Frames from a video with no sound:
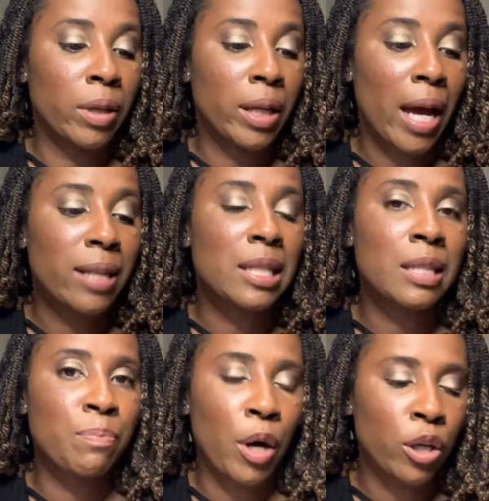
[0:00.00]
It has
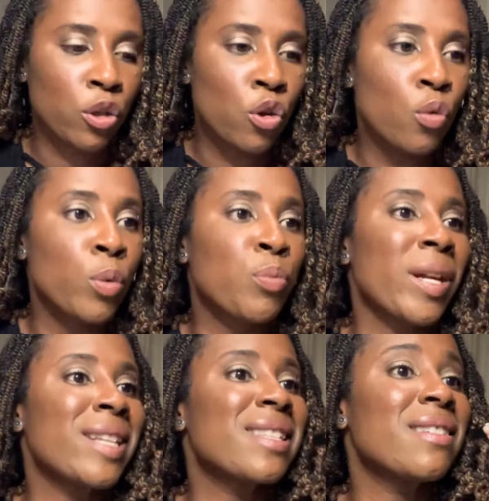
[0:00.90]
sparkle,
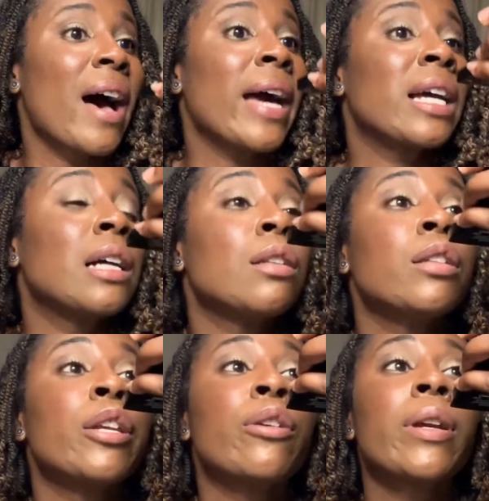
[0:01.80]
but it's not
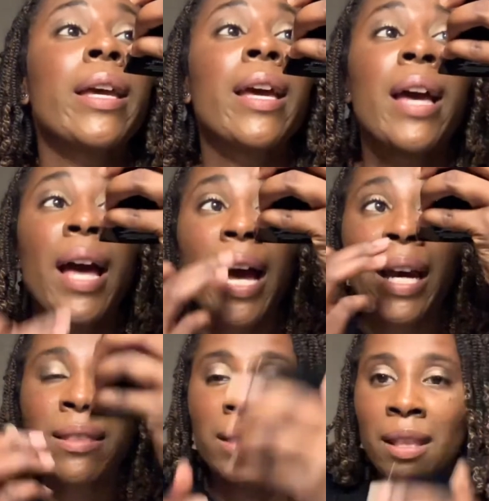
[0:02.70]
glittery.
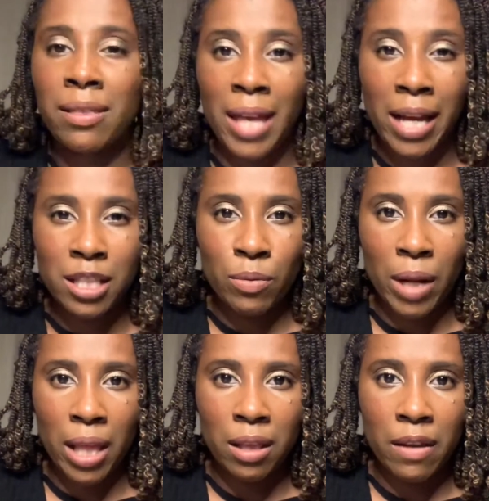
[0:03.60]
I think that's what
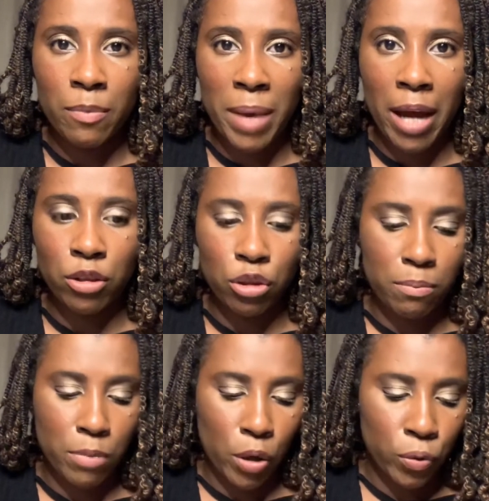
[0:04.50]
I love about it the
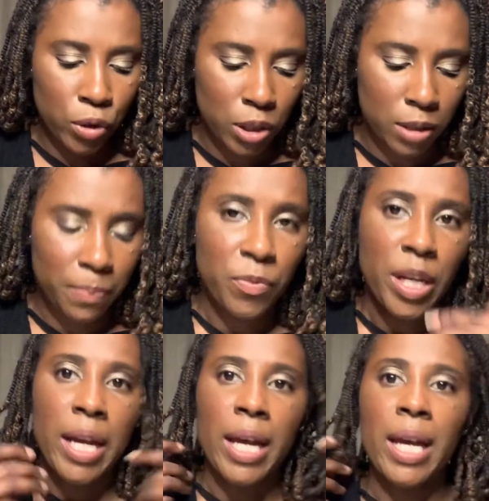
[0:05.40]
most,
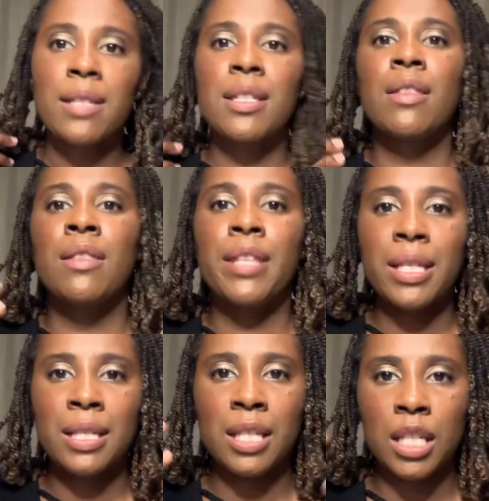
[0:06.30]
is that
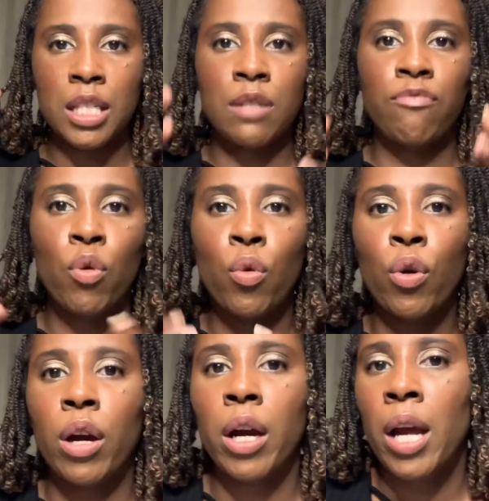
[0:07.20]
this is
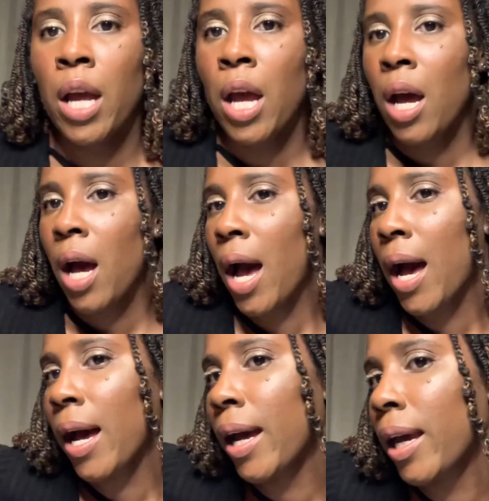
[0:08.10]
for,
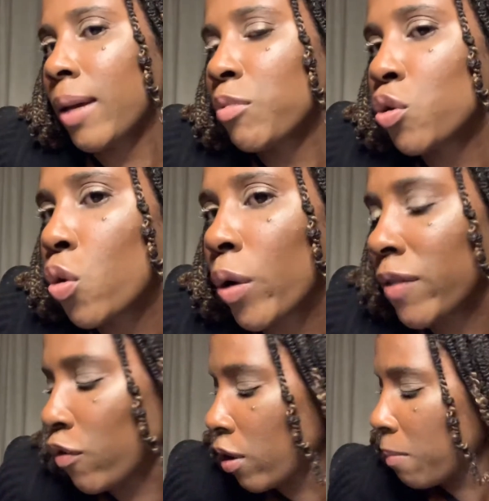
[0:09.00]
I'm
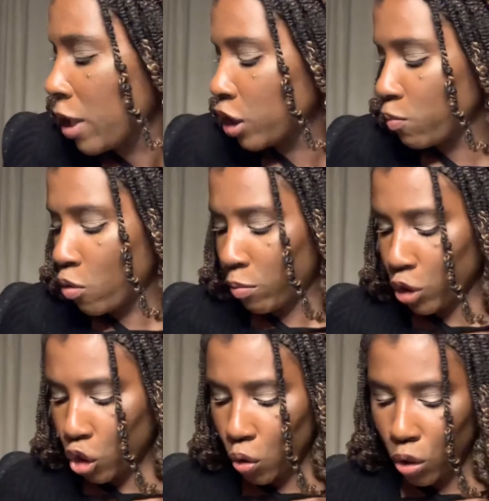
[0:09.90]
going for a much more
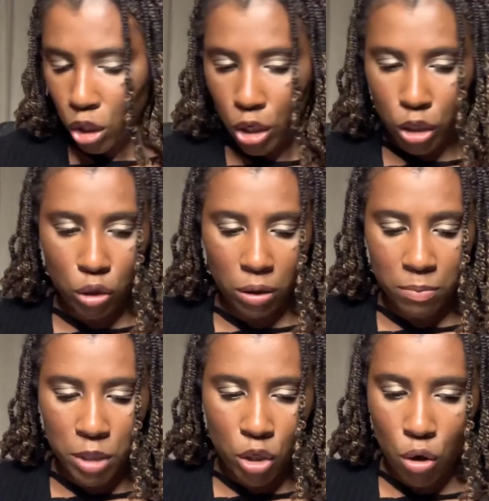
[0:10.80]
mature look. So
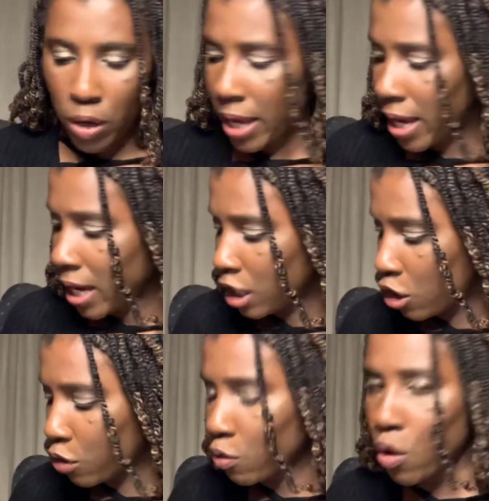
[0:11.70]
let me go ahead
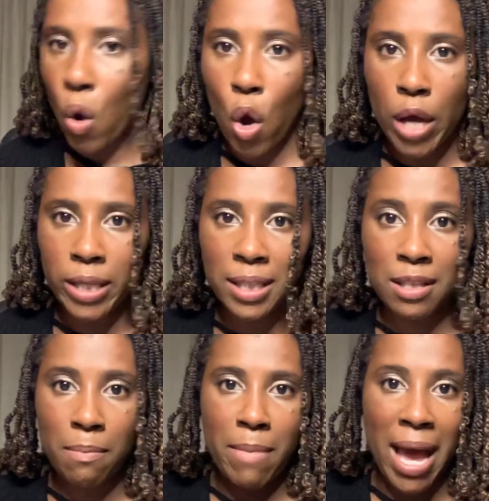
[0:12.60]
and throw on
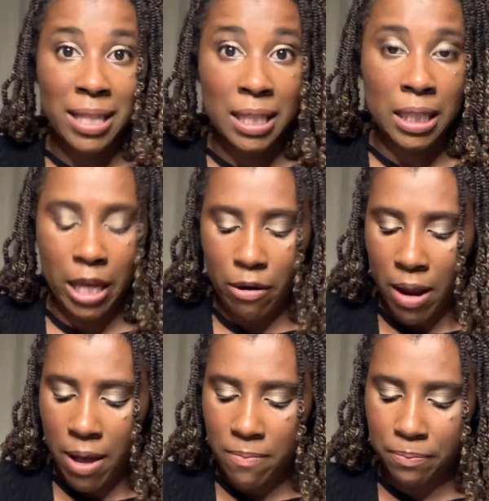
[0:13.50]
some
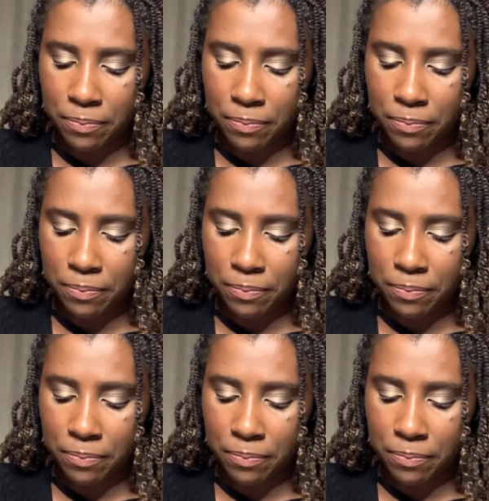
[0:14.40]
mascara.